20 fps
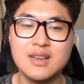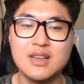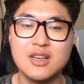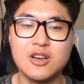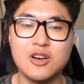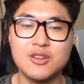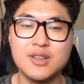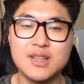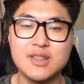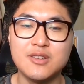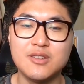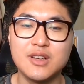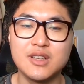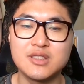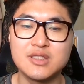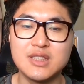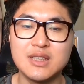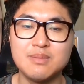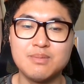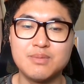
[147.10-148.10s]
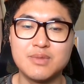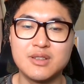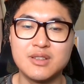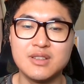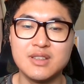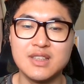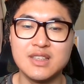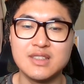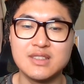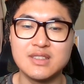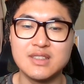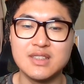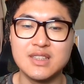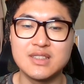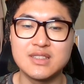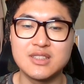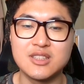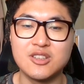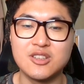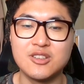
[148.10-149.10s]
Another example is
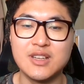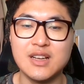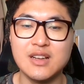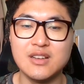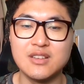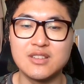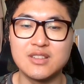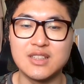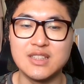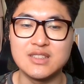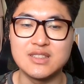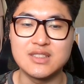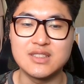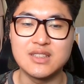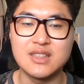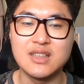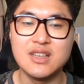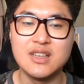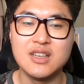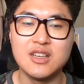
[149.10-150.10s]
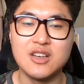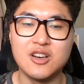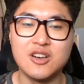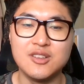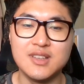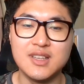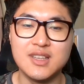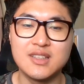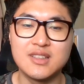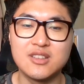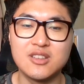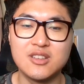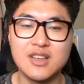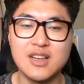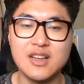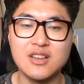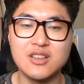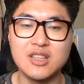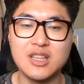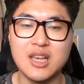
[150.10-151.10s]
externalities. An
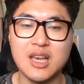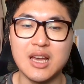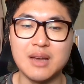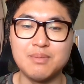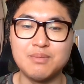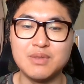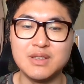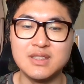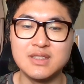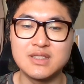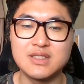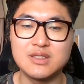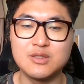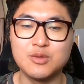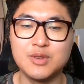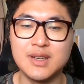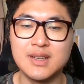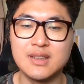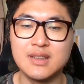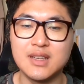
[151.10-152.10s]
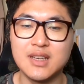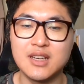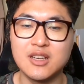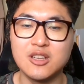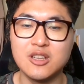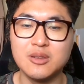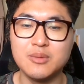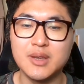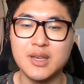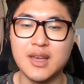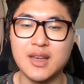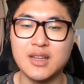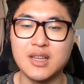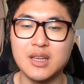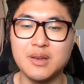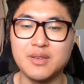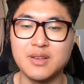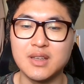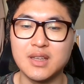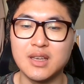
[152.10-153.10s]
externality happens when economic
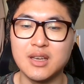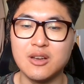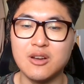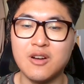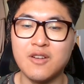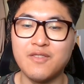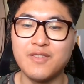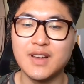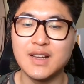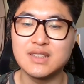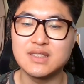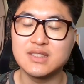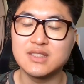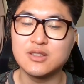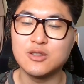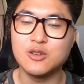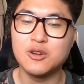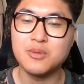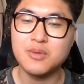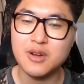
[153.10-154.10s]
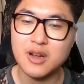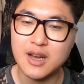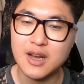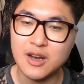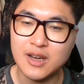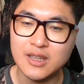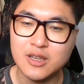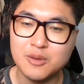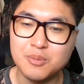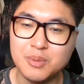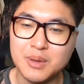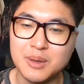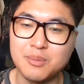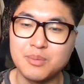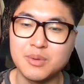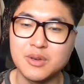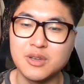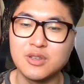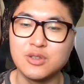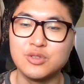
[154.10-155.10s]
activity affects other
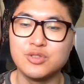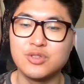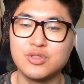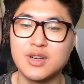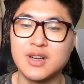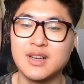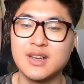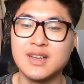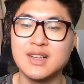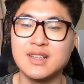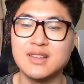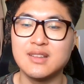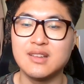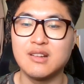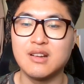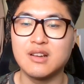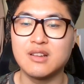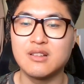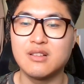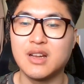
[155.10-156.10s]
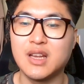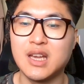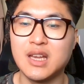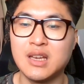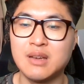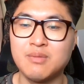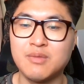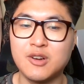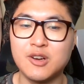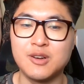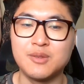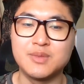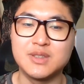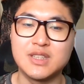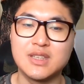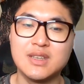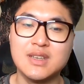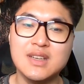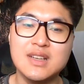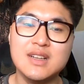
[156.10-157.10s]
people who are not directly involved.
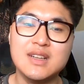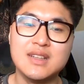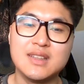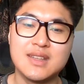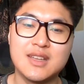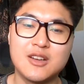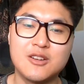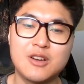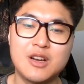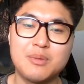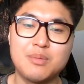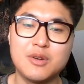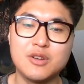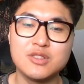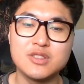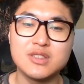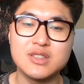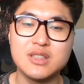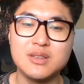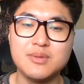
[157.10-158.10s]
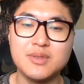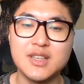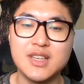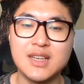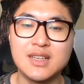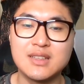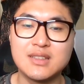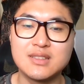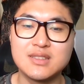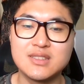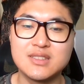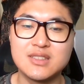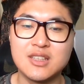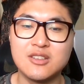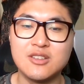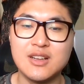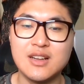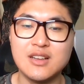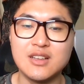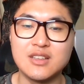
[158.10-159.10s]
There are positive
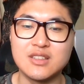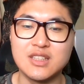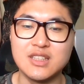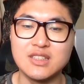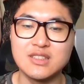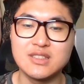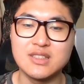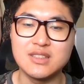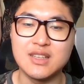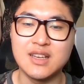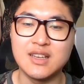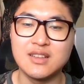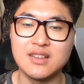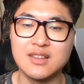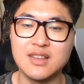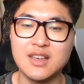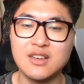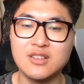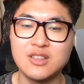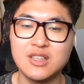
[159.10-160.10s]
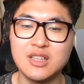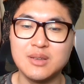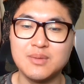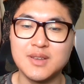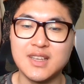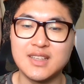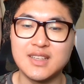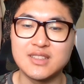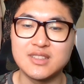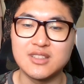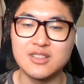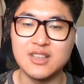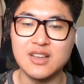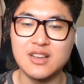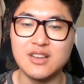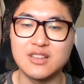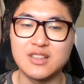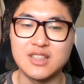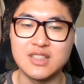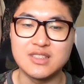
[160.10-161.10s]
externalities and negative
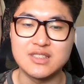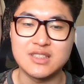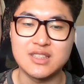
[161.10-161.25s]
externalities.